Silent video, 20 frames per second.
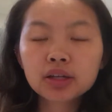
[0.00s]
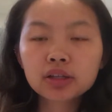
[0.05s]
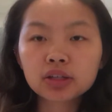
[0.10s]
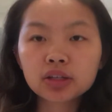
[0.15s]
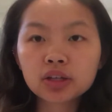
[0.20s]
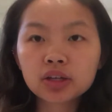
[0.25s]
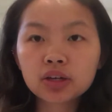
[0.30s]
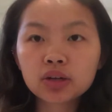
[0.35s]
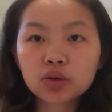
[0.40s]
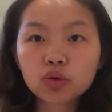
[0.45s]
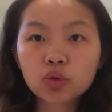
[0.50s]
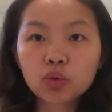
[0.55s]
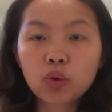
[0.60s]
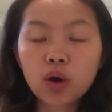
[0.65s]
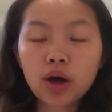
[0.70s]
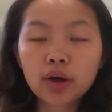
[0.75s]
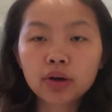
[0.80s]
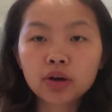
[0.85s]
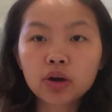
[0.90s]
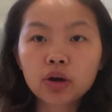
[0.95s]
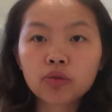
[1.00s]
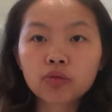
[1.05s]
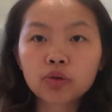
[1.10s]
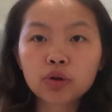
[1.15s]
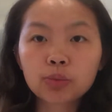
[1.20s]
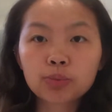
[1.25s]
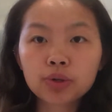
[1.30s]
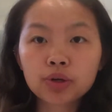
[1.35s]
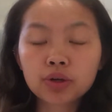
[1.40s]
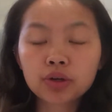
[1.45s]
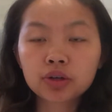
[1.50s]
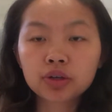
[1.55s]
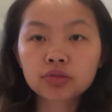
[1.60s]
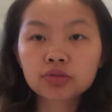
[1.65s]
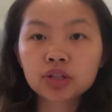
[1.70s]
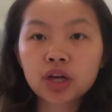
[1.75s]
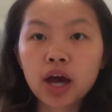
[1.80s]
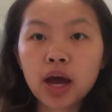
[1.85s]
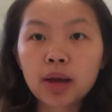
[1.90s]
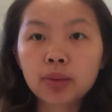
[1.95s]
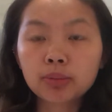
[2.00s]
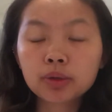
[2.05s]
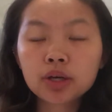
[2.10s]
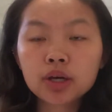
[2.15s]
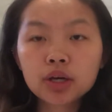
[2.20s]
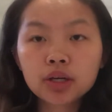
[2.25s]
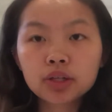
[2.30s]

the heat of the water over a period of time.